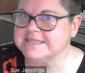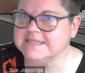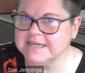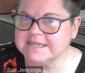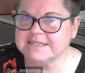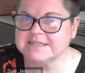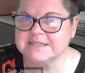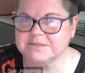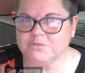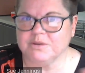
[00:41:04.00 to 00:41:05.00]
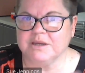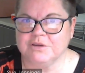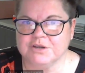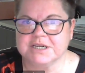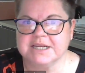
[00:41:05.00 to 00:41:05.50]
6. We
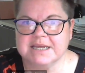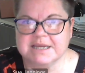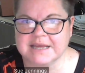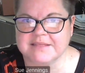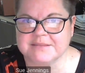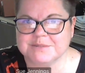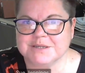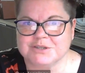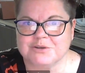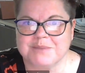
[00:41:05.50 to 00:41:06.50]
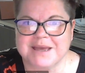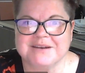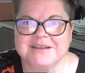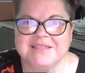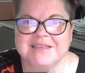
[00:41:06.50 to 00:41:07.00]
usually get them to stop at
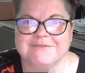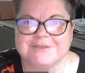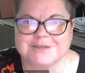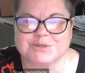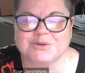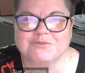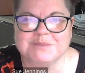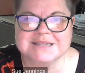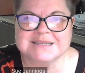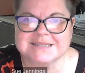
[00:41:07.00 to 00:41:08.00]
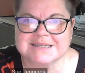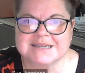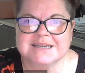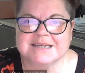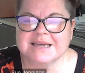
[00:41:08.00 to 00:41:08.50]
in their first 12 months.
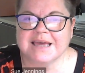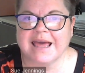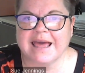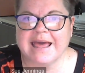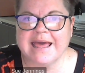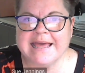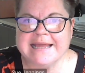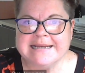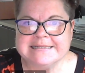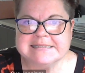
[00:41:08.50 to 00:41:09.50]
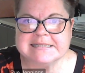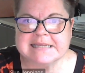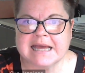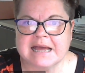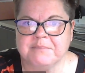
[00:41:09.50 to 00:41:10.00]
And
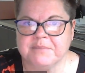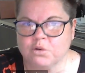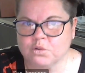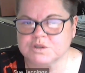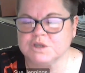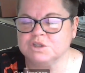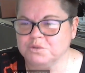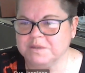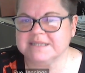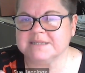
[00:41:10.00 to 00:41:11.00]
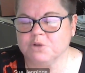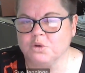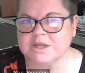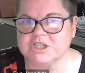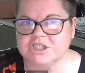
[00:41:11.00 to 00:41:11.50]
also doing some
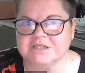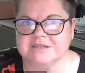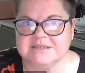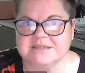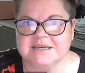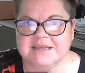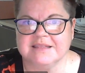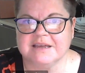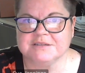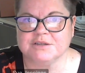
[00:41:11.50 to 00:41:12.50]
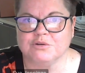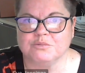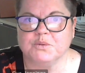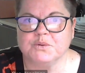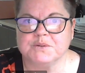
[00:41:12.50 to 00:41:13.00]
questions in those
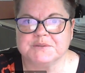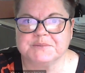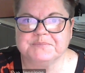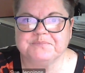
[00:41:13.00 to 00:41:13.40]
logbooks.